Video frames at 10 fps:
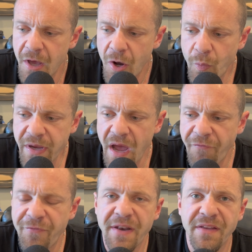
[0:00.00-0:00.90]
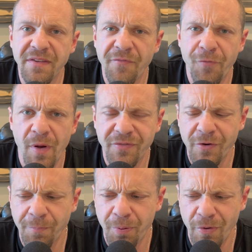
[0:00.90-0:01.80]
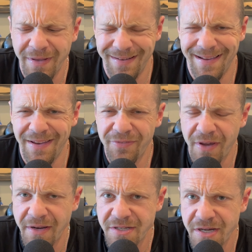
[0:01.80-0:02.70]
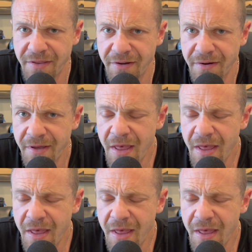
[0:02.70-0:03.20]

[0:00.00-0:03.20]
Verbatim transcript: We got fitness influencers pulling knives on each other.